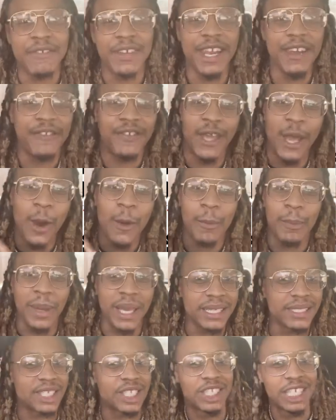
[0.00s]
if your
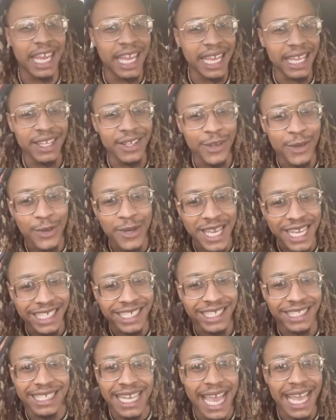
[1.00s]
bitch cheat, you need to
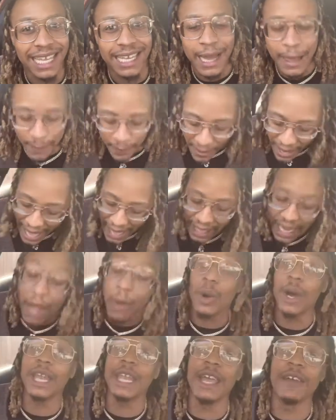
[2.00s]
take her back. I
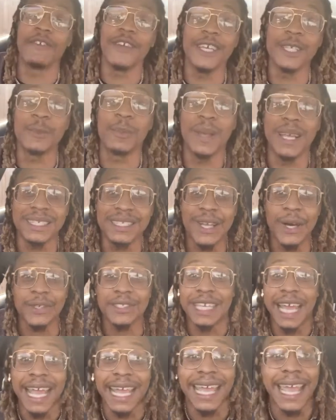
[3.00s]
wonder if his bitch gonna
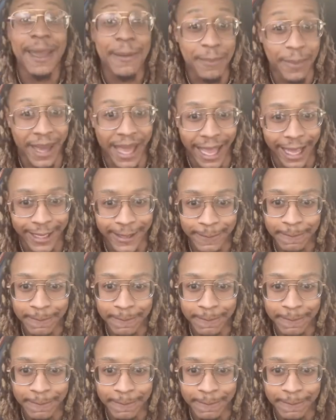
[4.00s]
take him back.